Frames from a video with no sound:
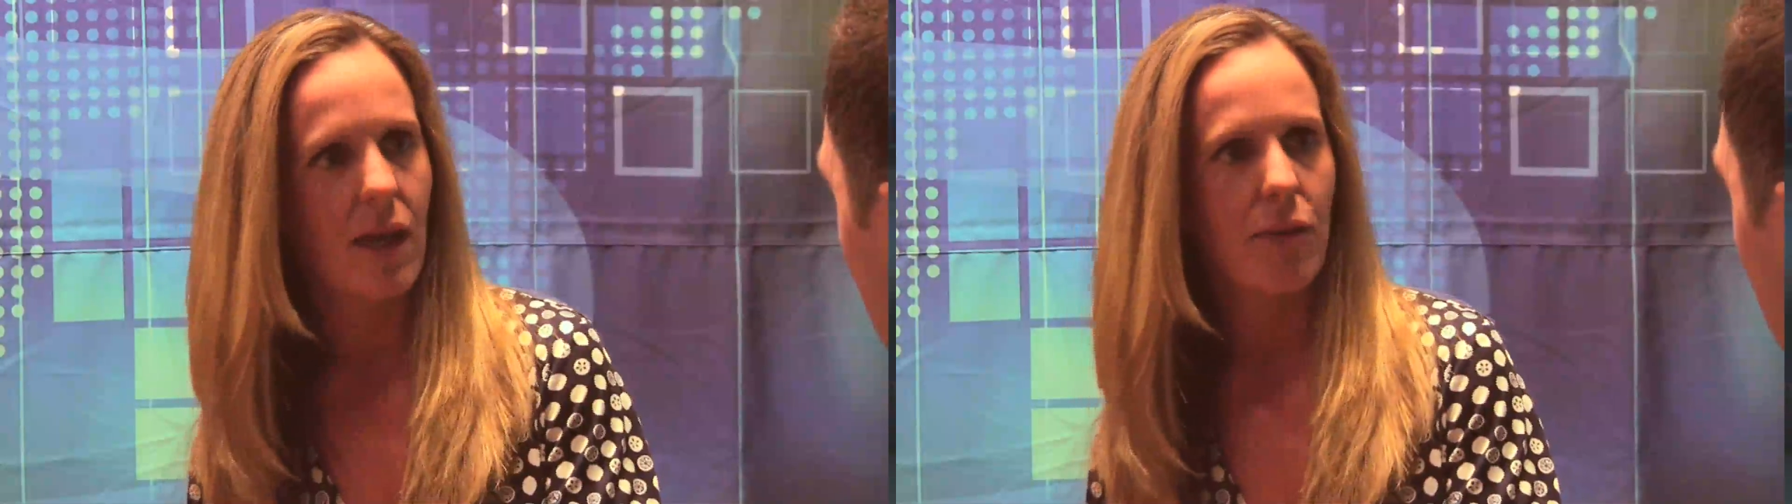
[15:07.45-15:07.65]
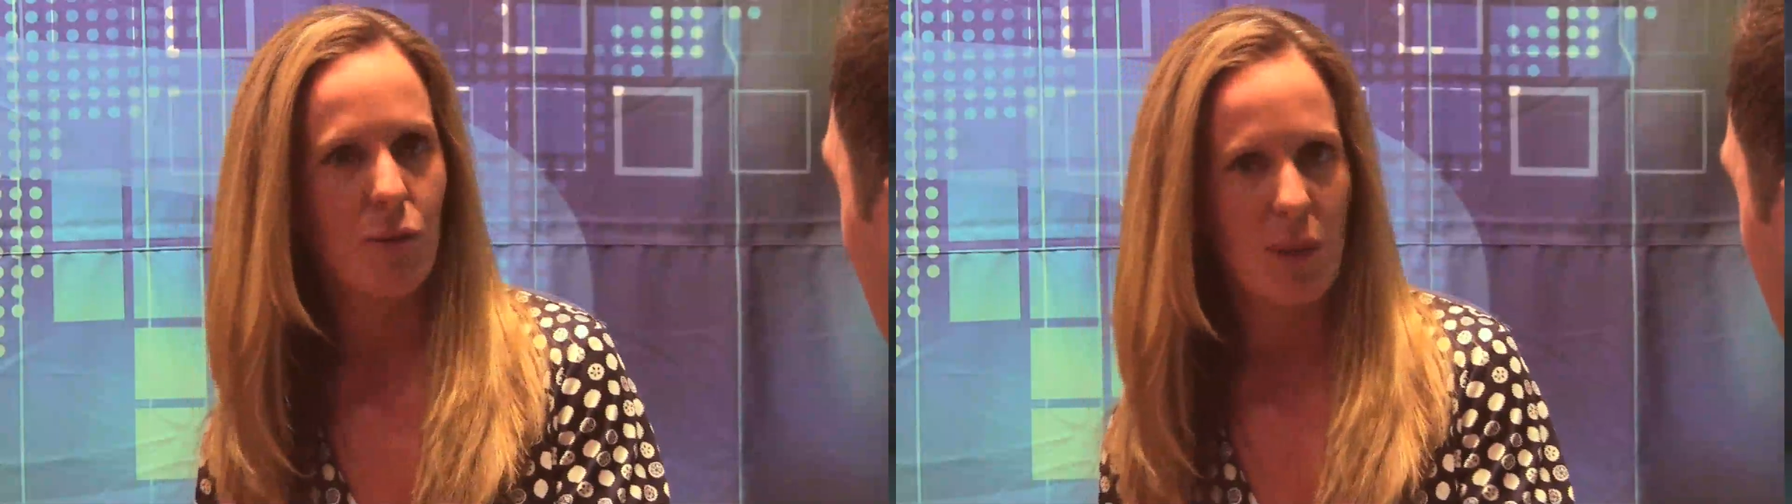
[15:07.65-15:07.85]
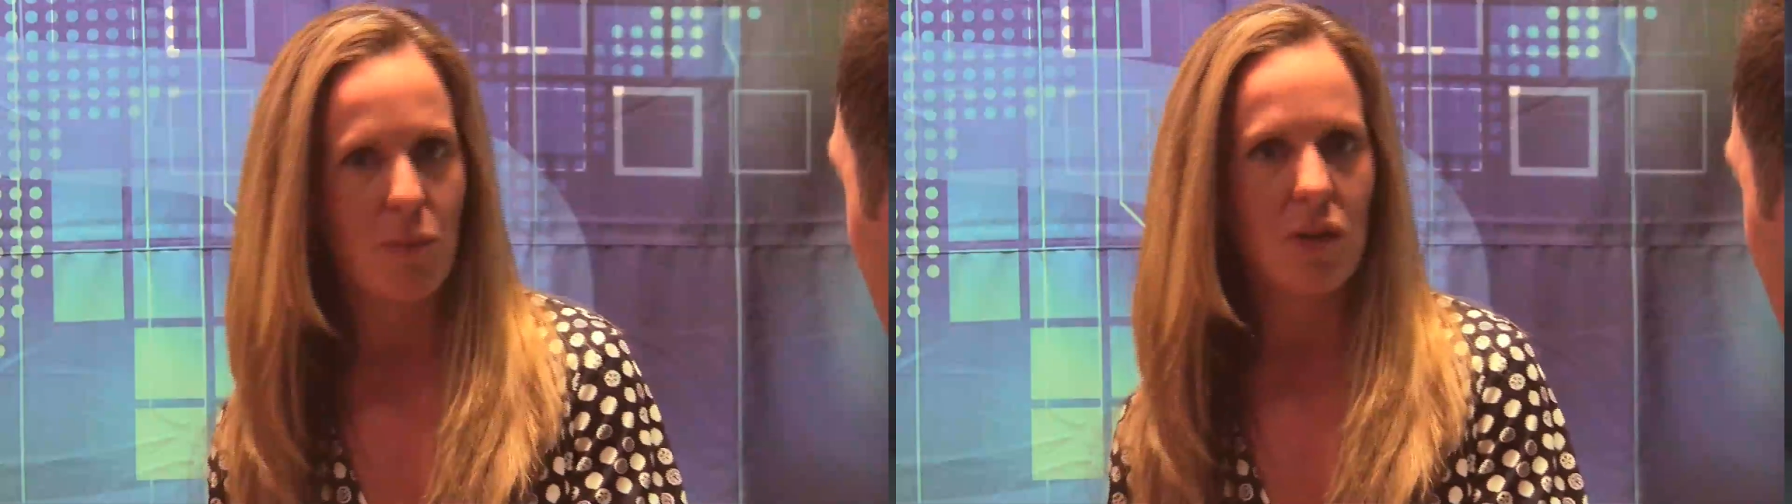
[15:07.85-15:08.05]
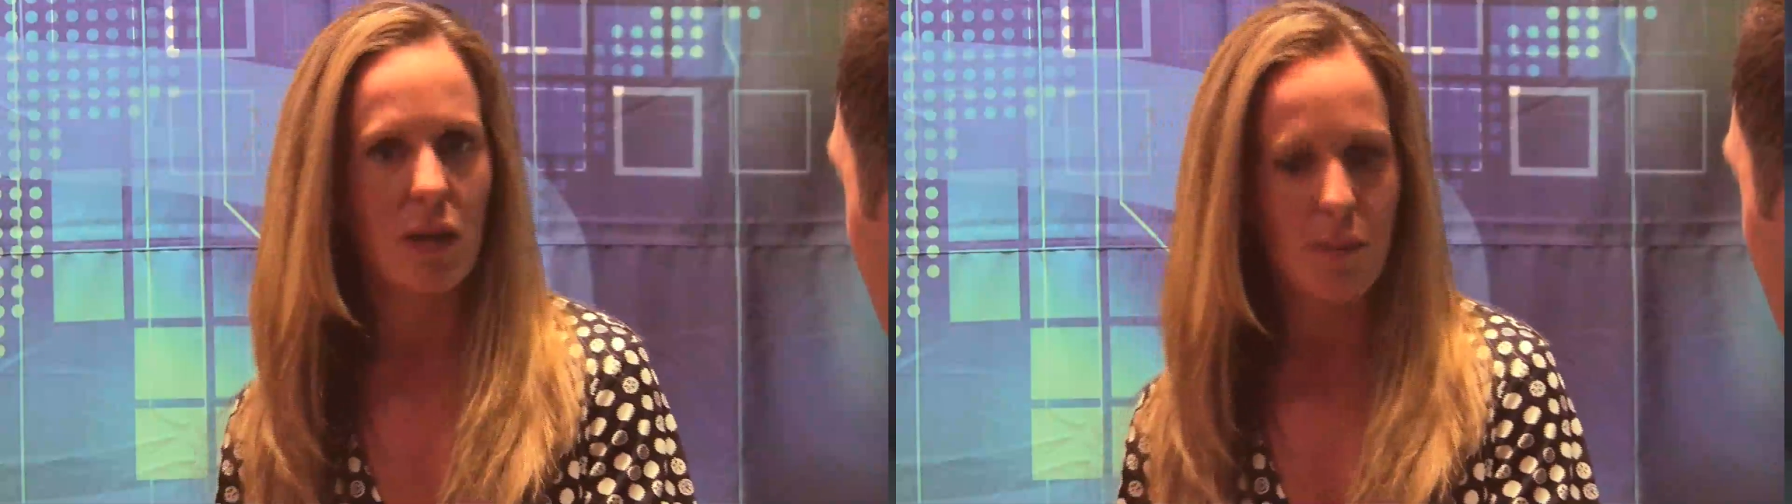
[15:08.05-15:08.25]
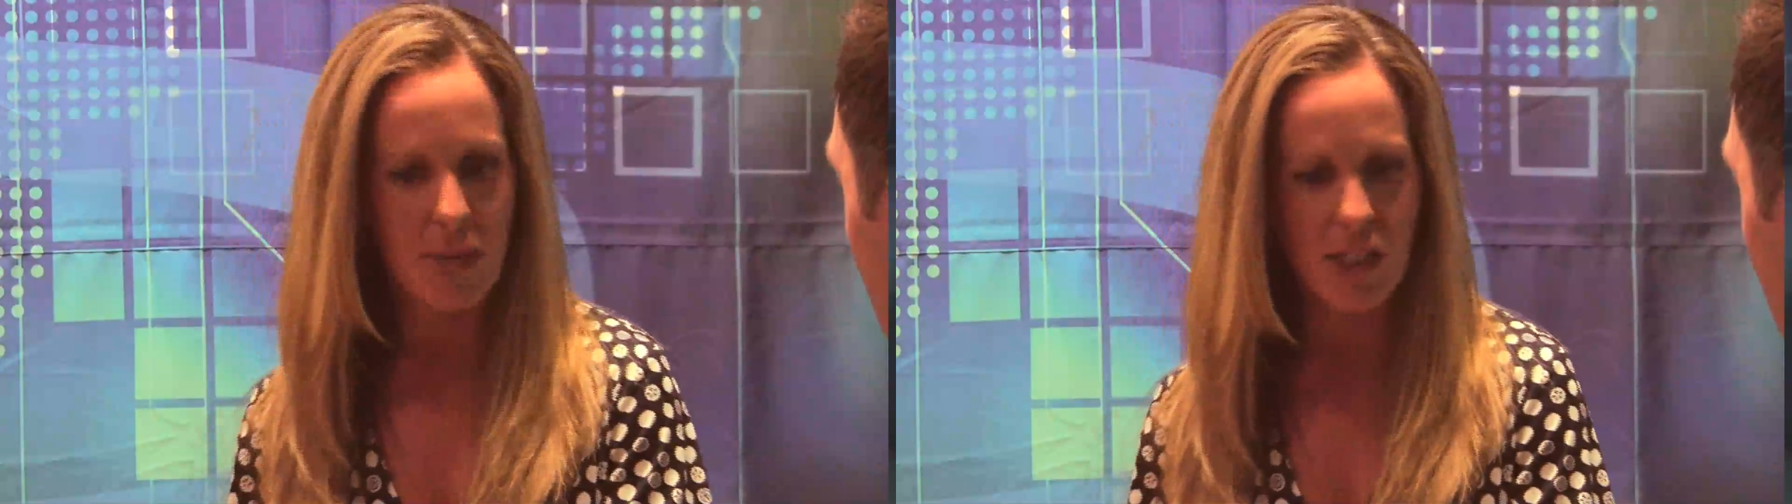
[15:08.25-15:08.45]
And remember, the
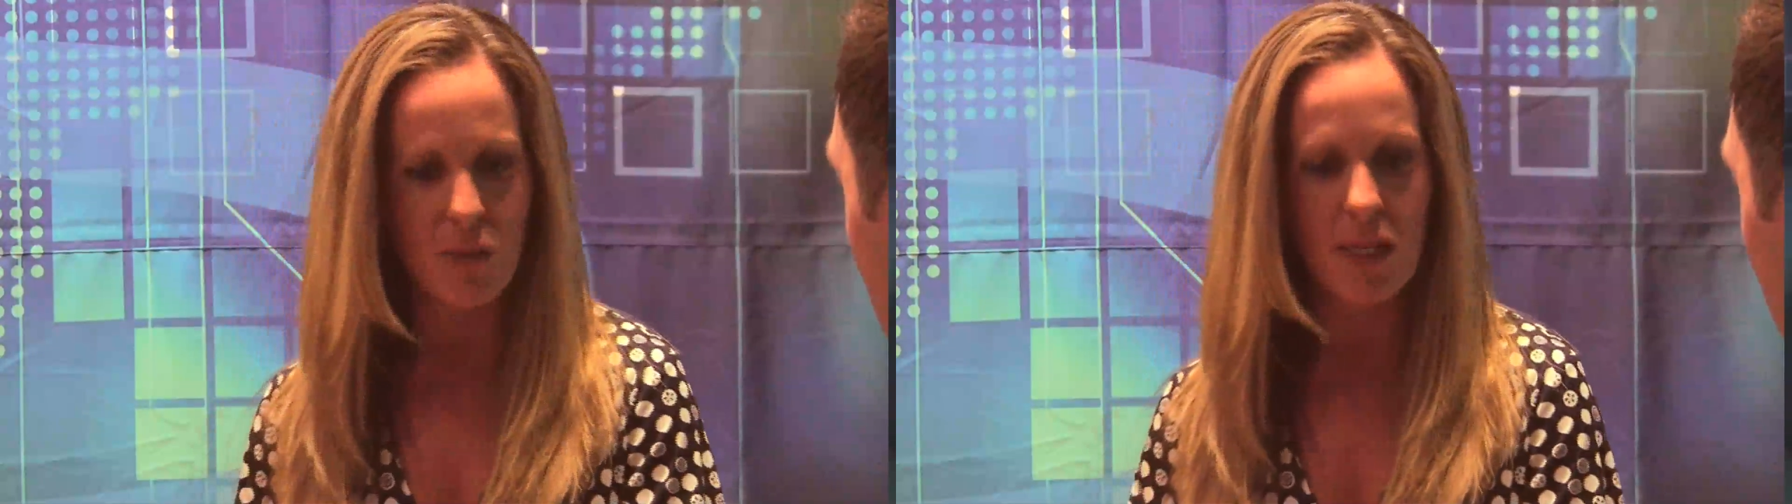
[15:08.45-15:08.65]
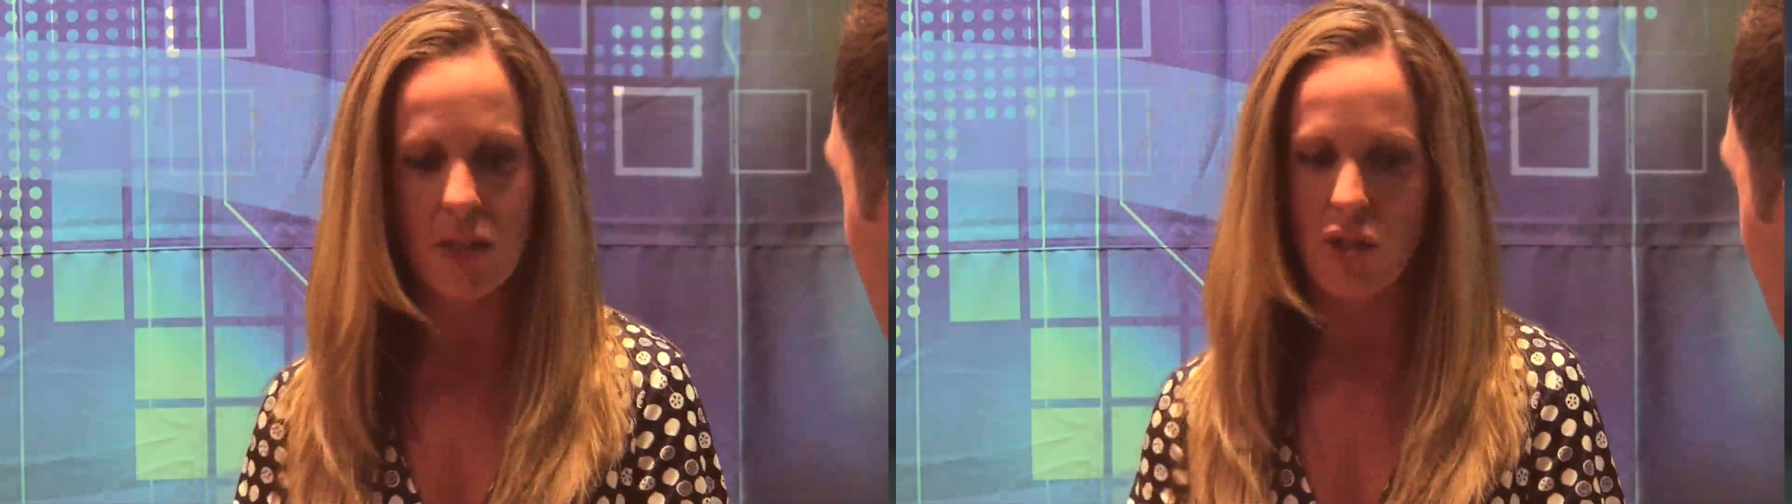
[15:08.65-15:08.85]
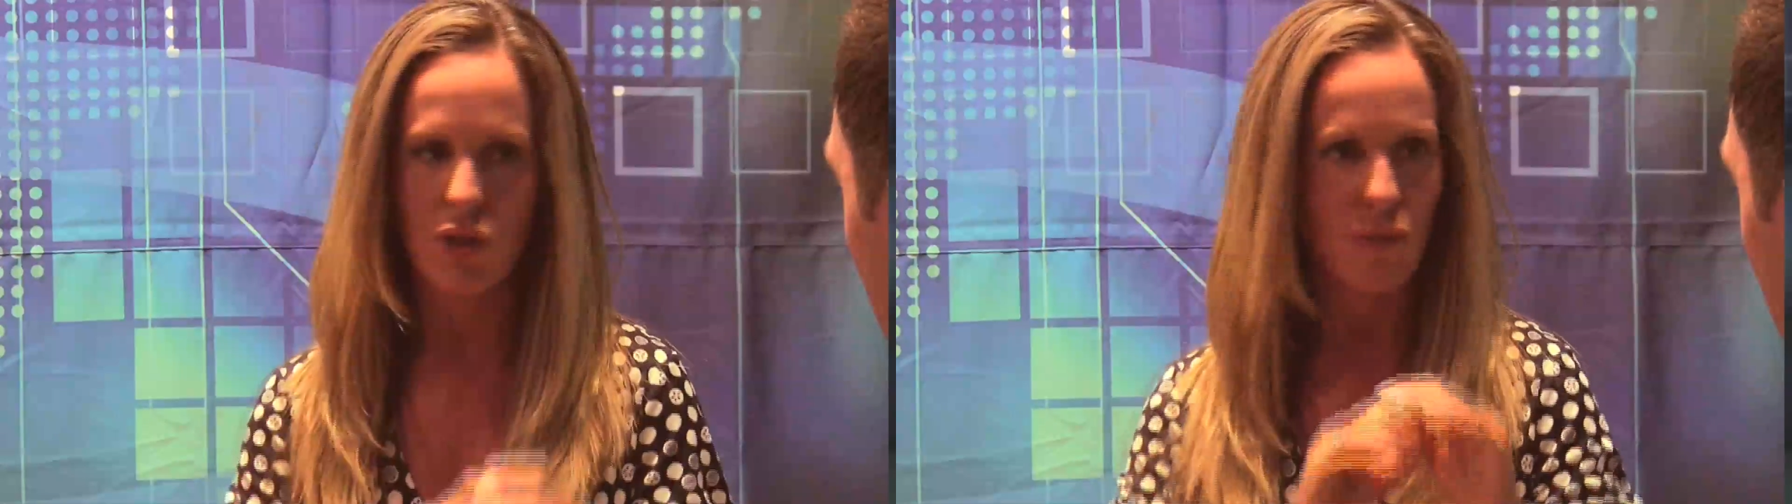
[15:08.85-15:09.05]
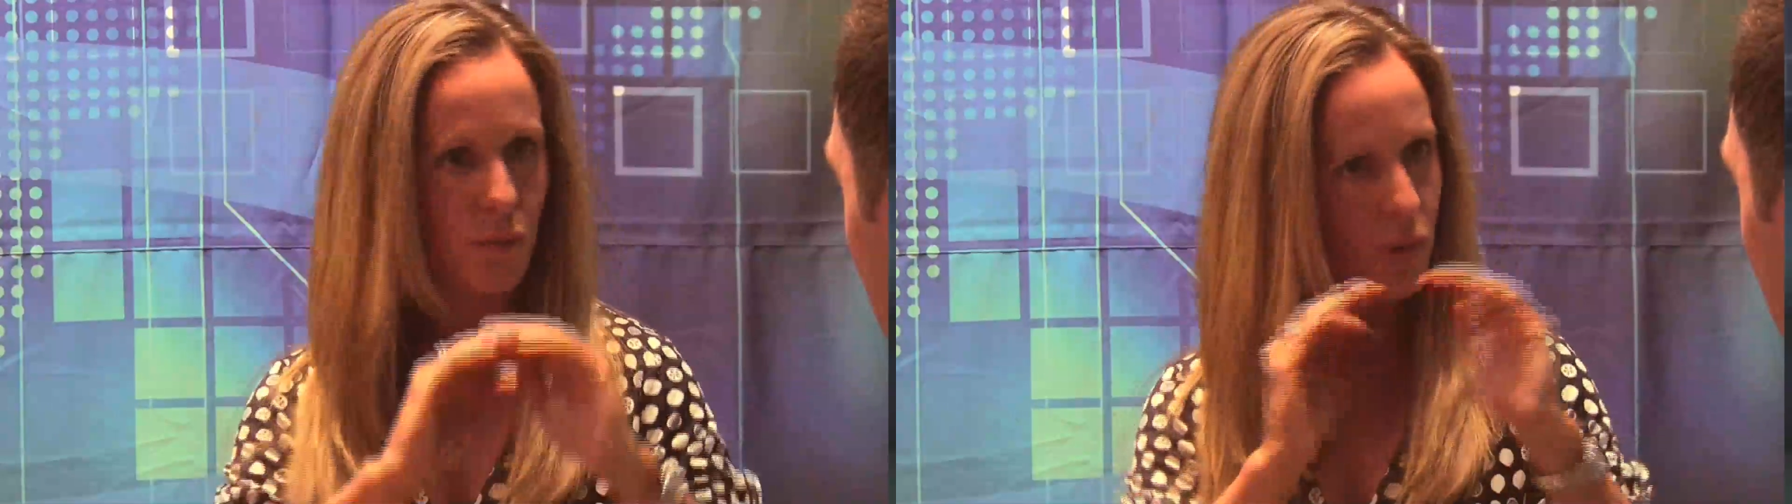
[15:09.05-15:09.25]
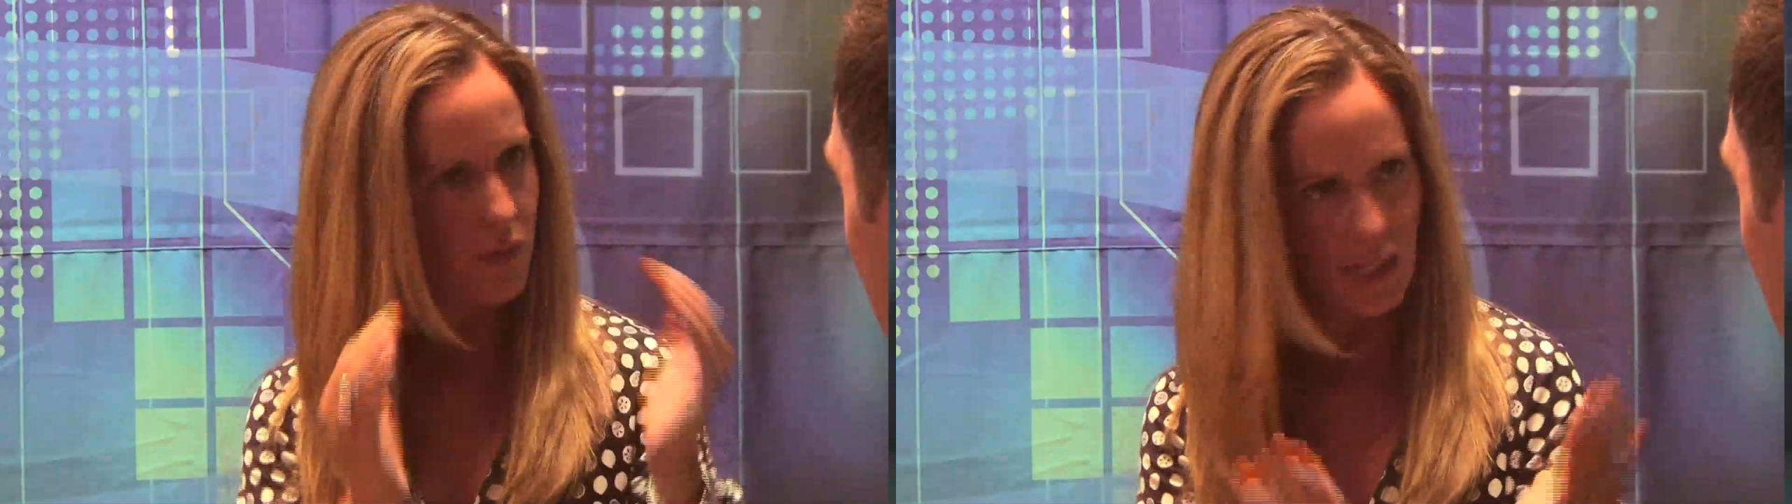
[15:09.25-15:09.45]
lumpectomy is just
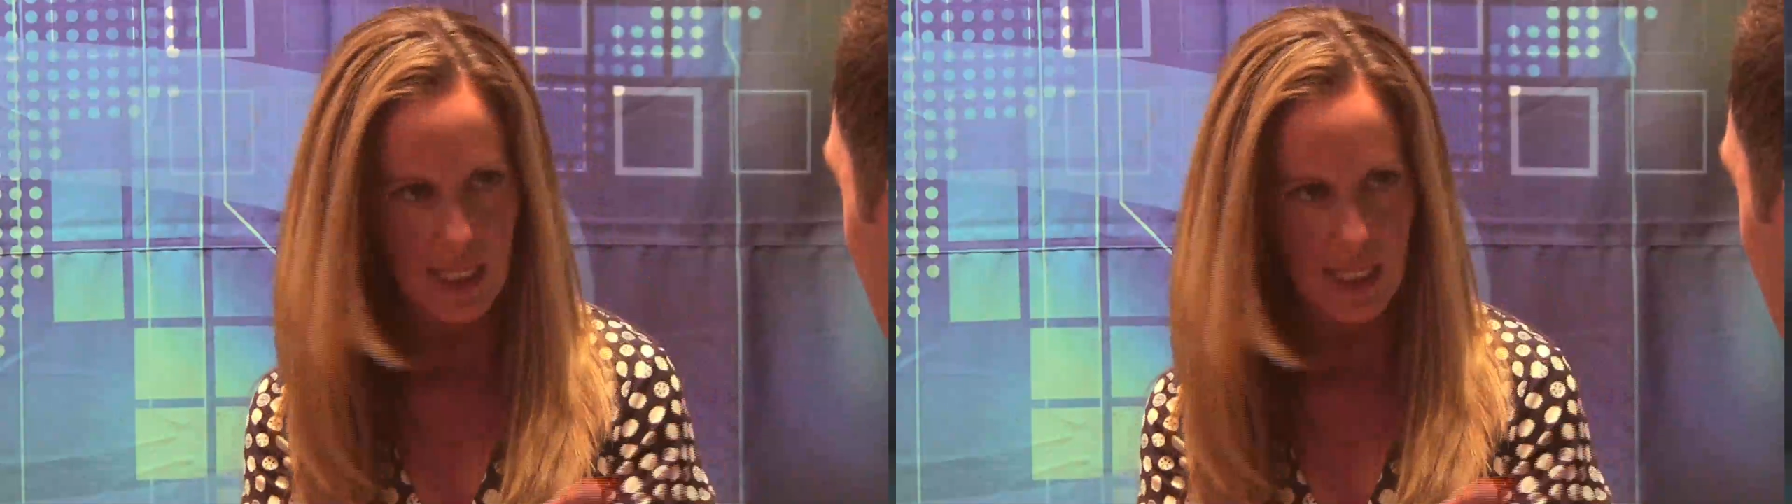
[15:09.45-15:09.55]
removing